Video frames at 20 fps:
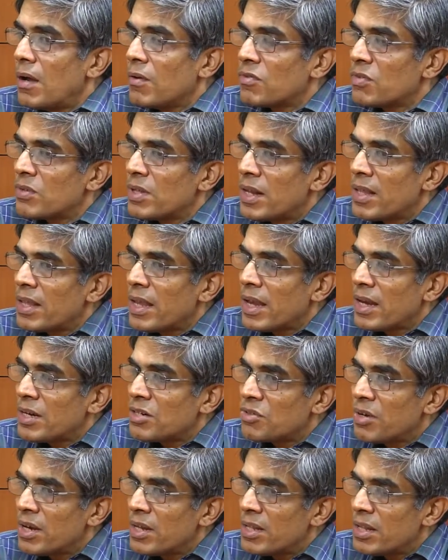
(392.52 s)
so that they can
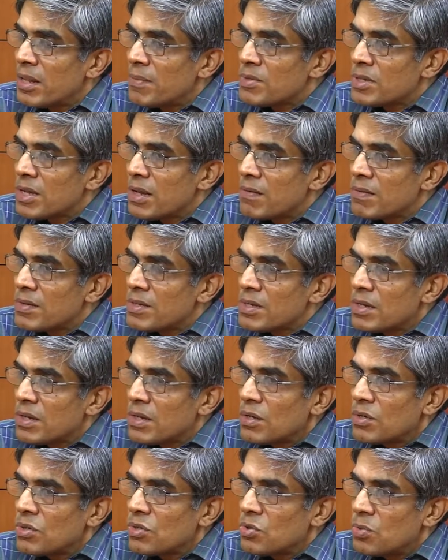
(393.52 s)
train themselves
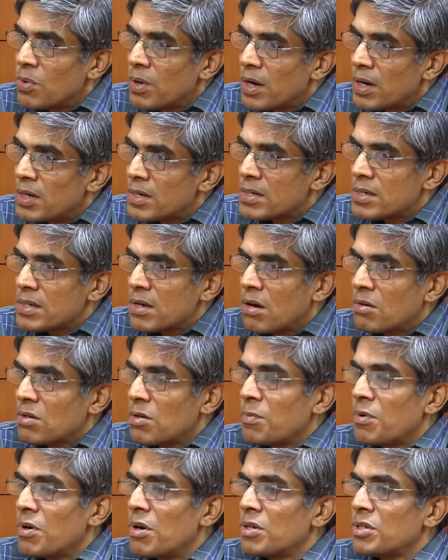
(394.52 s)
towards
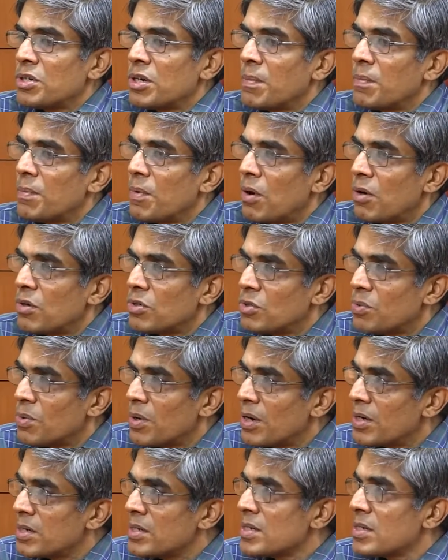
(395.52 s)
entrepreneurship or
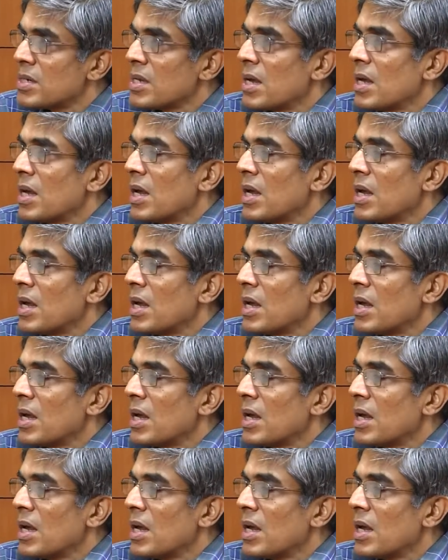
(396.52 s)
towards